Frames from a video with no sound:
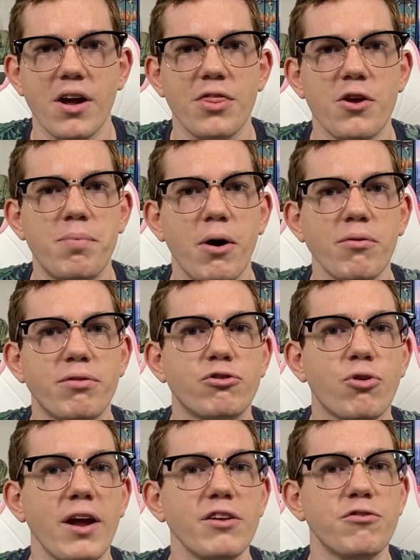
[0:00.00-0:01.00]
They're both
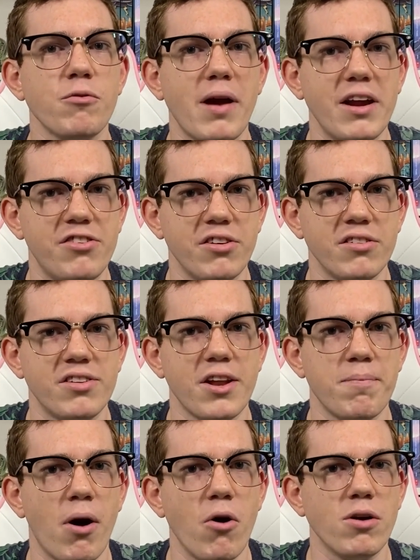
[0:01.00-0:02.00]
transformations that
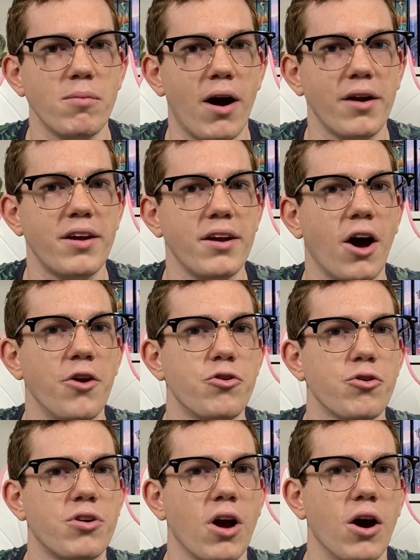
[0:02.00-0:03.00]
a Pokemon can
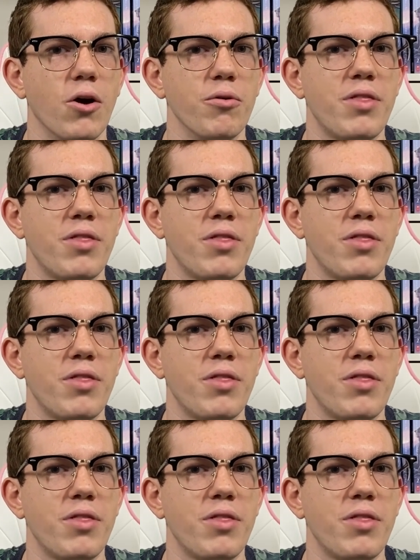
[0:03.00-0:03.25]
undergo